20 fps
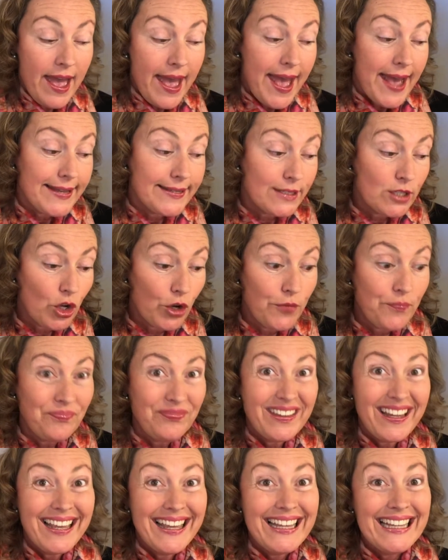And so
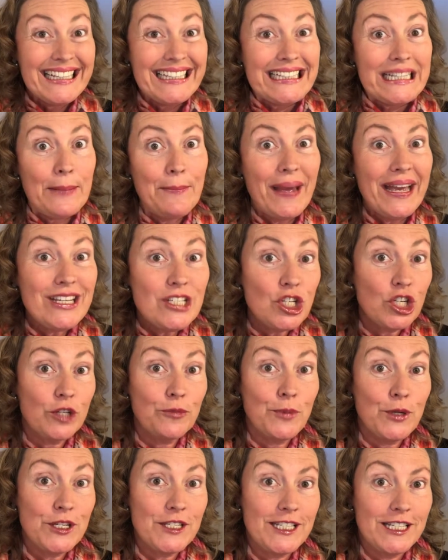the magic of
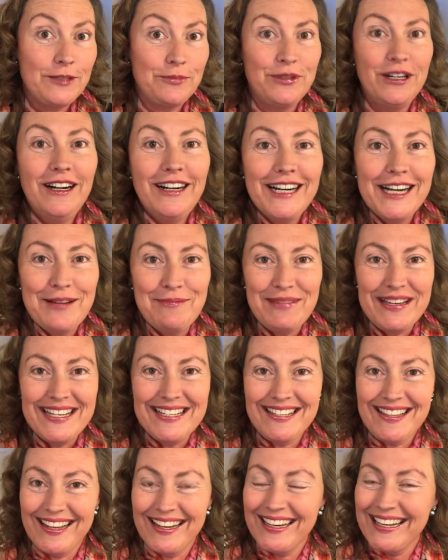Positive Prime
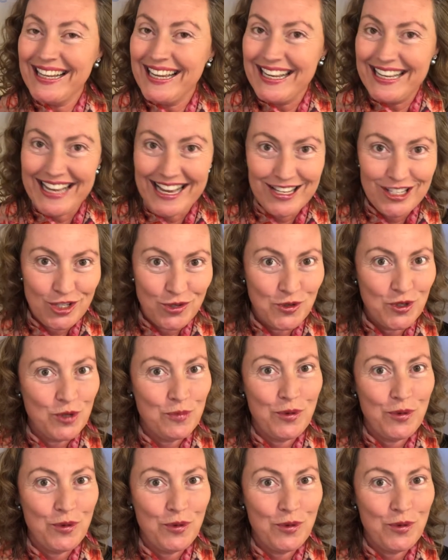is that it gets you into